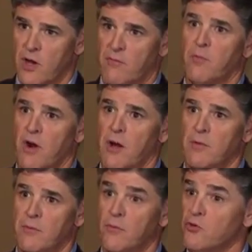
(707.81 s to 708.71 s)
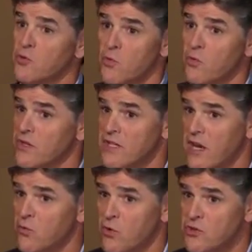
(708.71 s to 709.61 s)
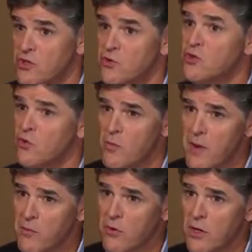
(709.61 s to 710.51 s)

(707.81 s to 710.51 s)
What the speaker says: have a problem. Those were the exact words you used. You remember